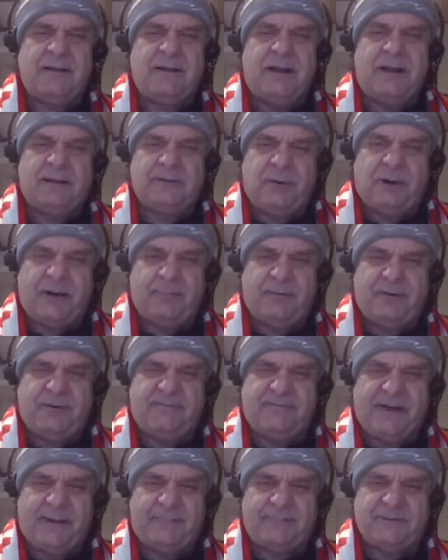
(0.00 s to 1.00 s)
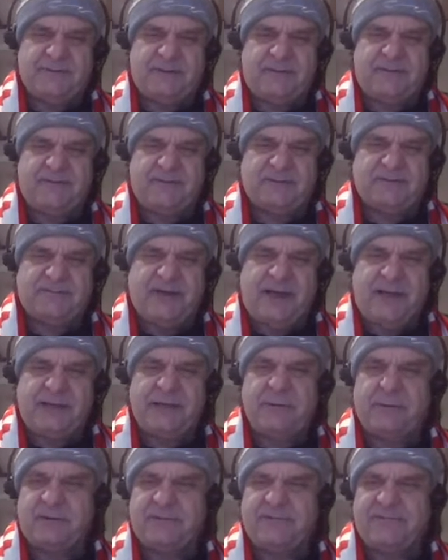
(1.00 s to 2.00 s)
12.5% of its
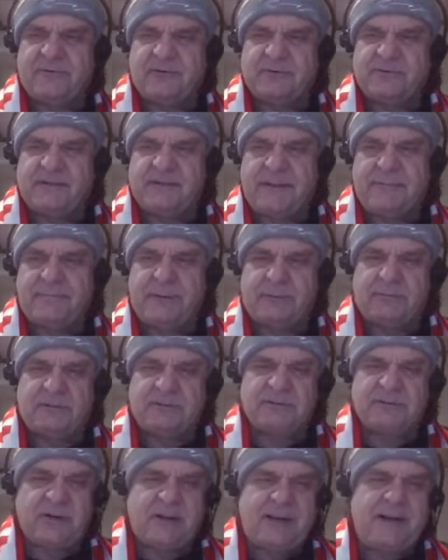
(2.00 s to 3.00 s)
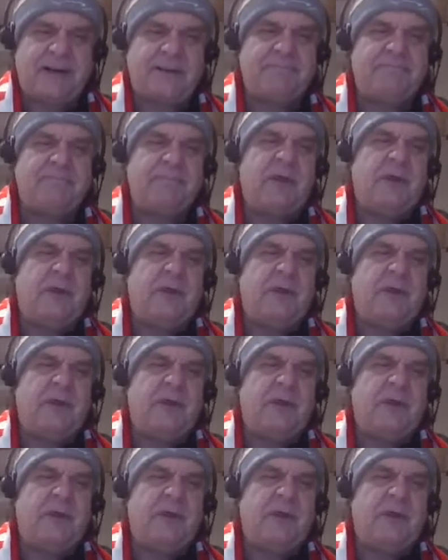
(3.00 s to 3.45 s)
value on the first day of public trading.